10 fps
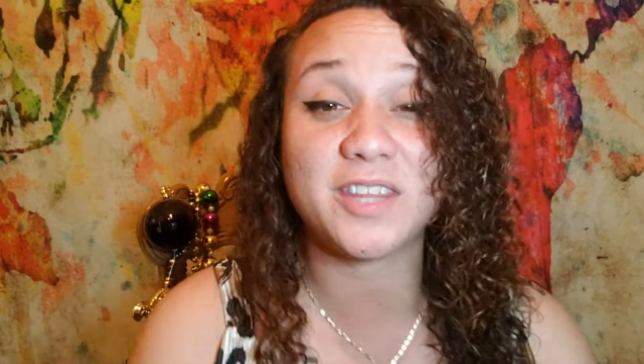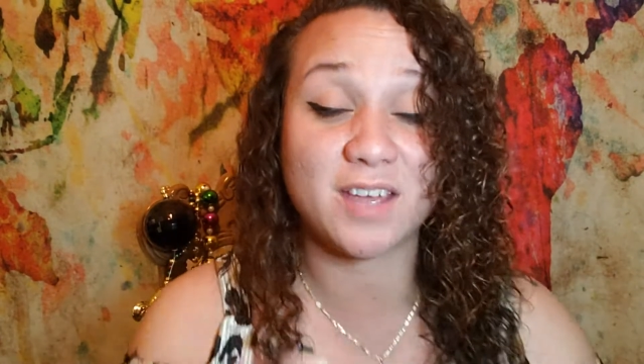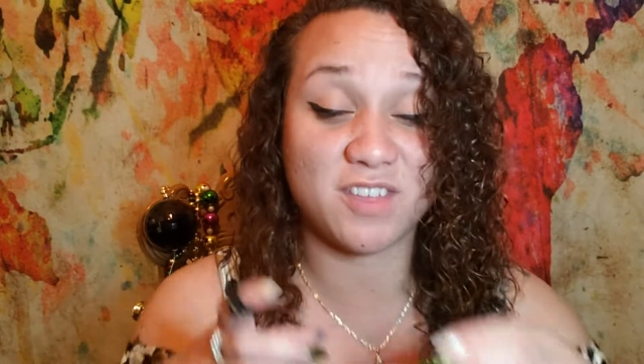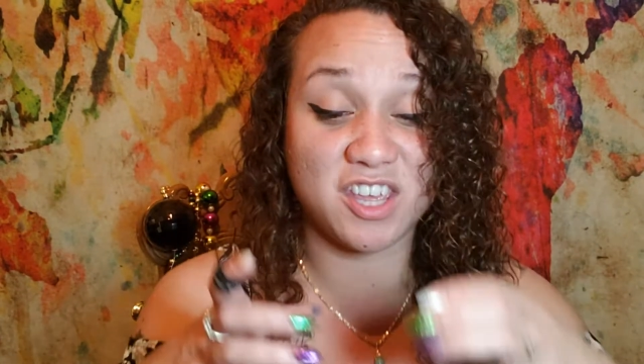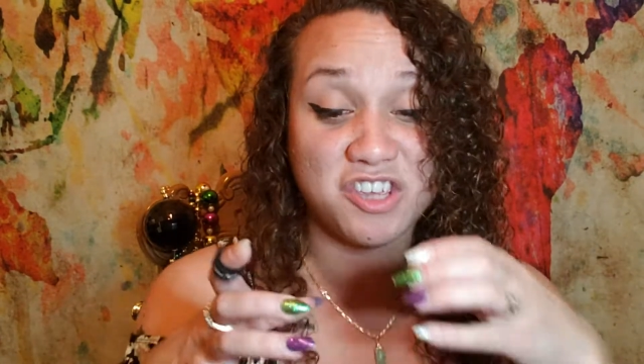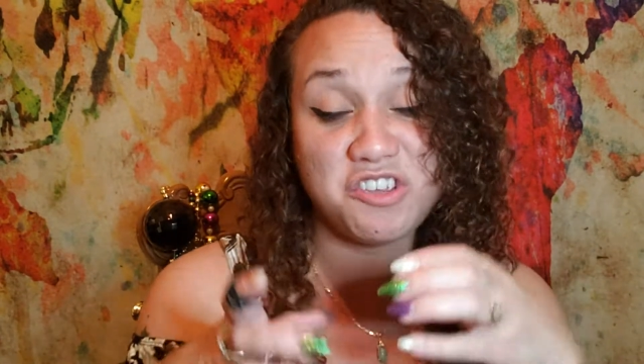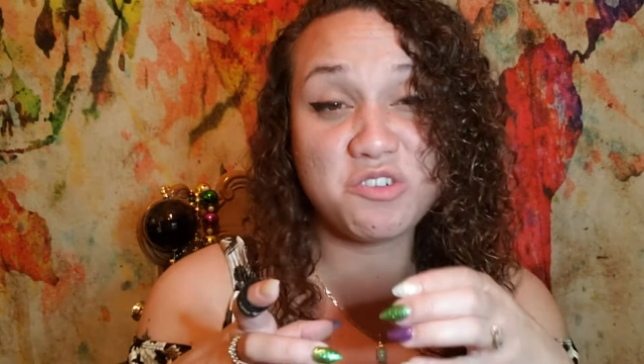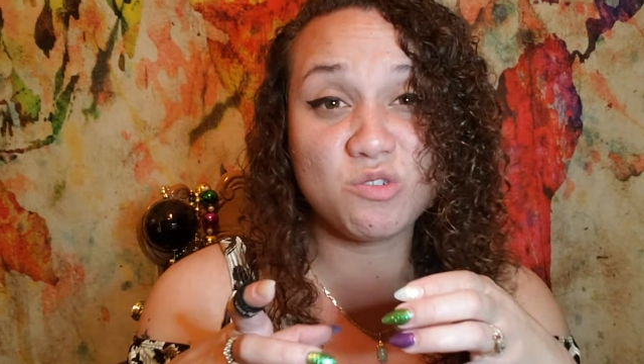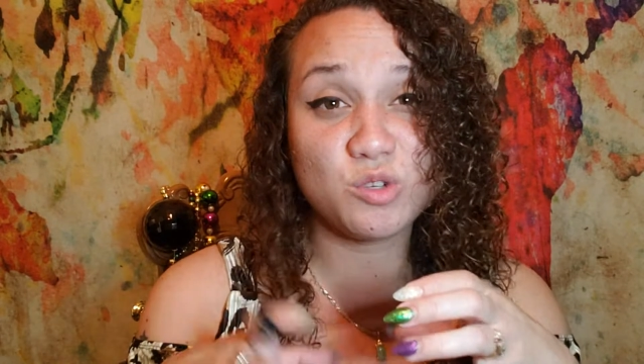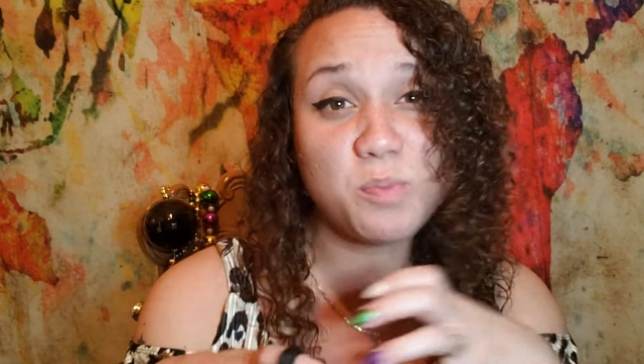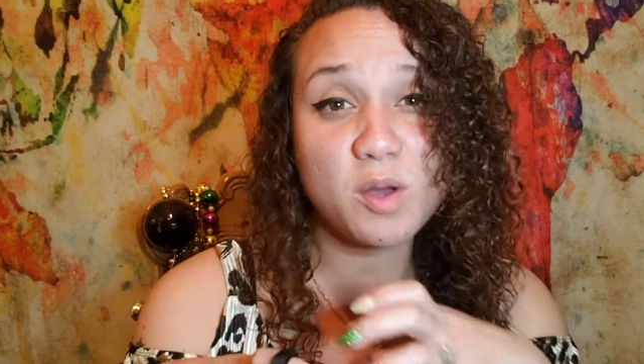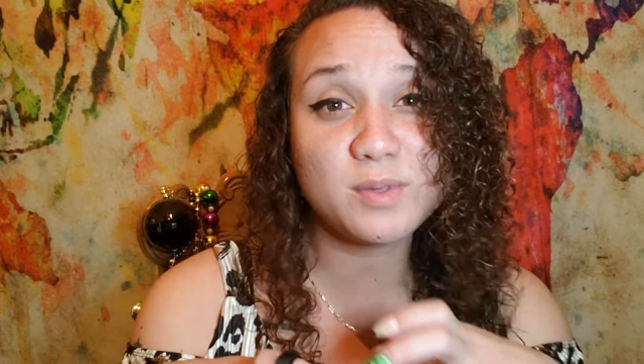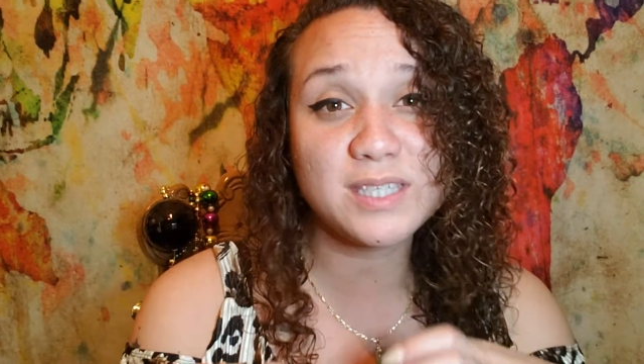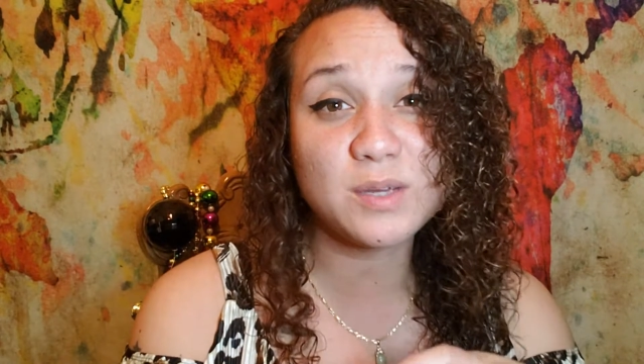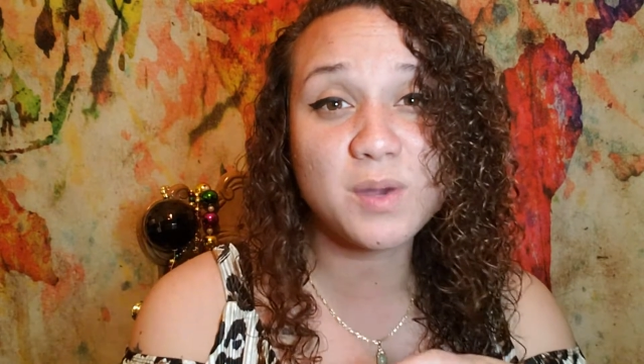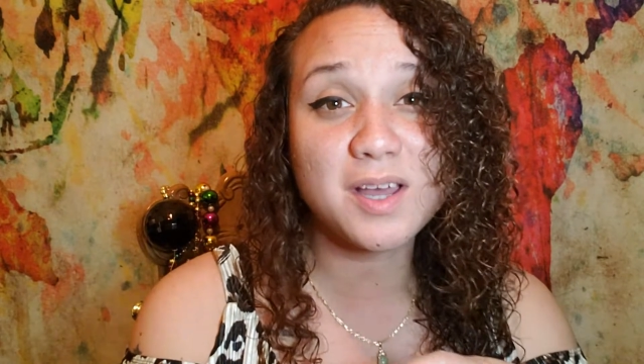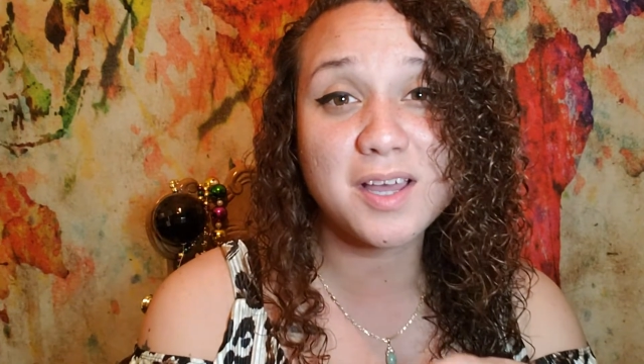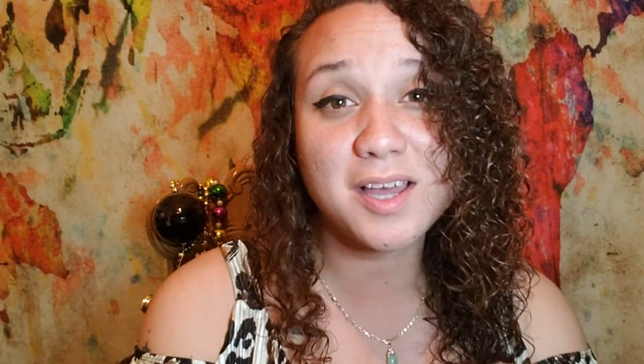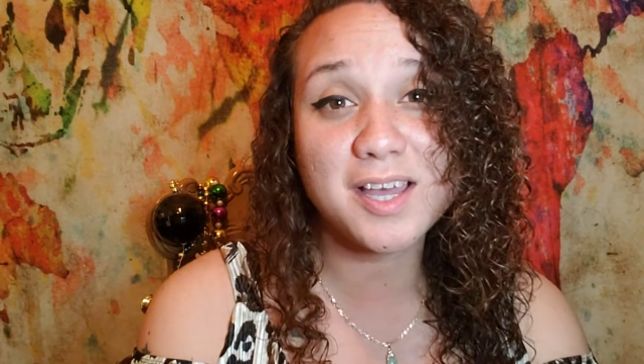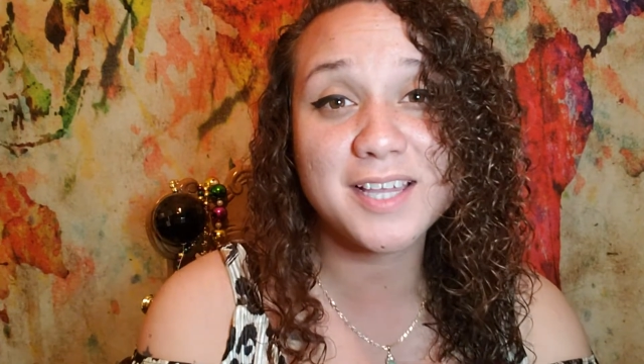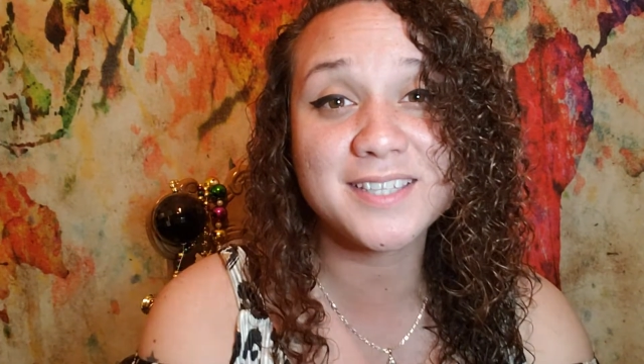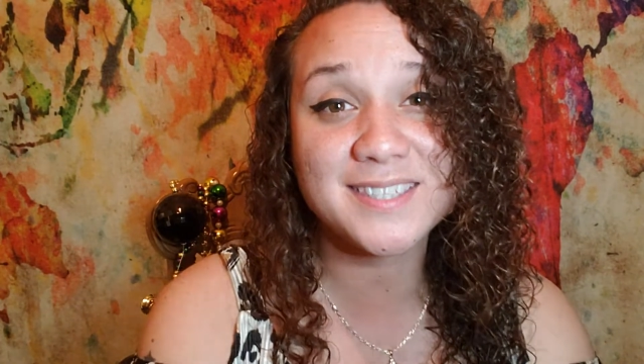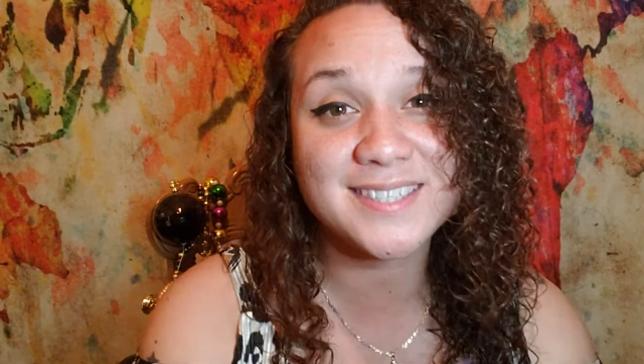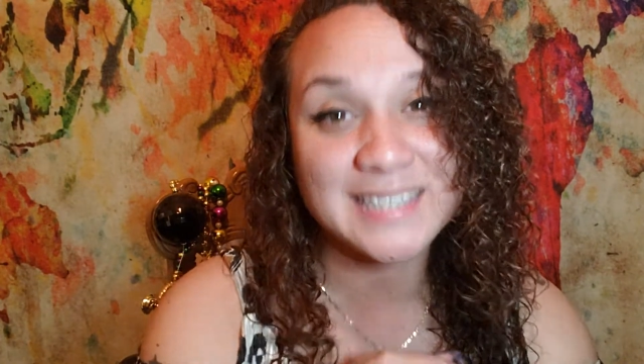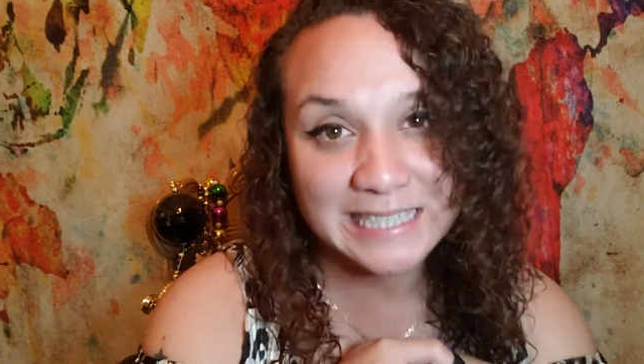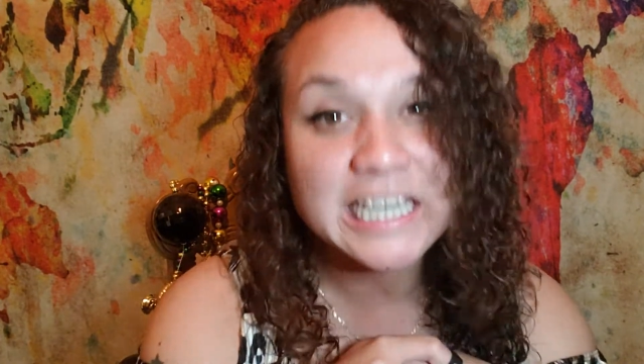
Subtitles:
and they have like huge bulbousy ones.